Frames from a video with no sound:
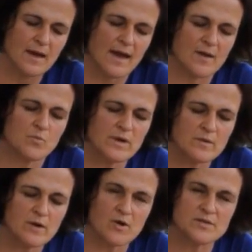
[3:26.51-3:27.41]
And
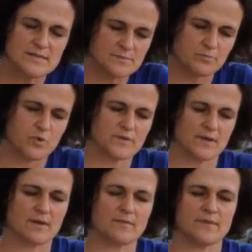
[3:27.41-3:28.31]
we're going to put
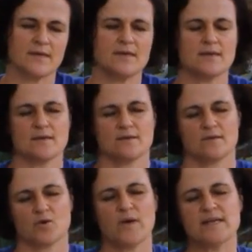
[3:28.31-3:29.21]
the
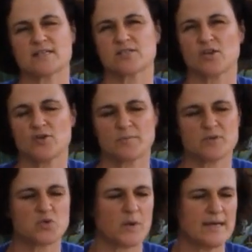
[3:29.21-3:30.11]
queen excluder
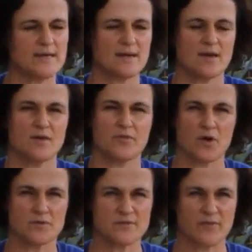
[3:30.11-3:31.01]
between
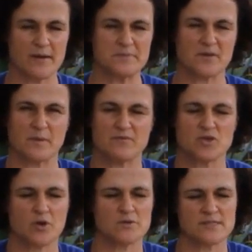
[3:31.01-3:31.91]
those frames that we've
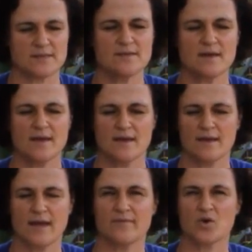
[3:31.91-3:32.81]
chosen
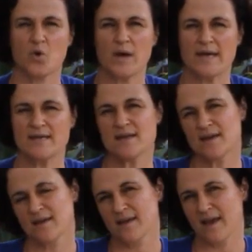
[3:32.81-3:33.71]
and the queen
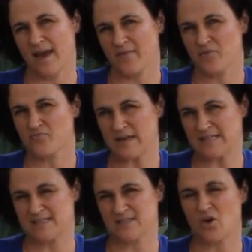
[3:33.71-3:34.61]
and the
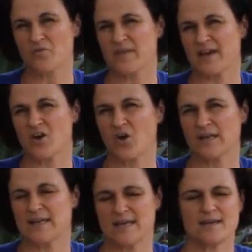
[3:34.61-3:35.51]
rest of that
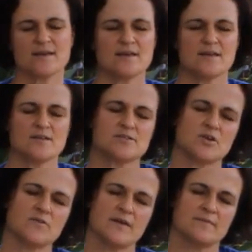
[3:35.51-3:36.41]
colony,
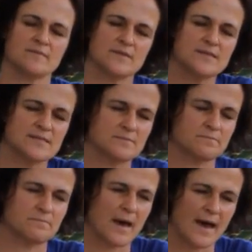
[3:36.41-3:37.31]
so that this
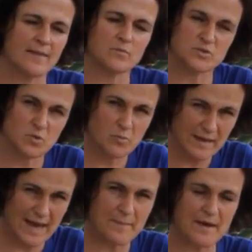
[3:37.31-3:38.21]
part, which will
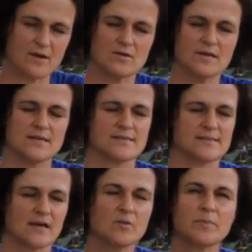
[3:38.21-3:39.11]
become our
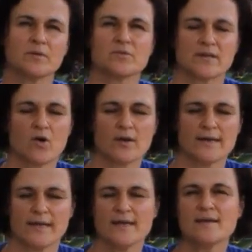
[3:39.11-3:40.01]
cell builder
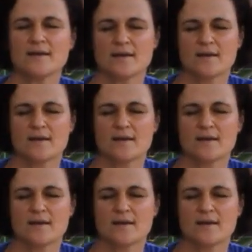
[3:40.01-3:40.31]
colony,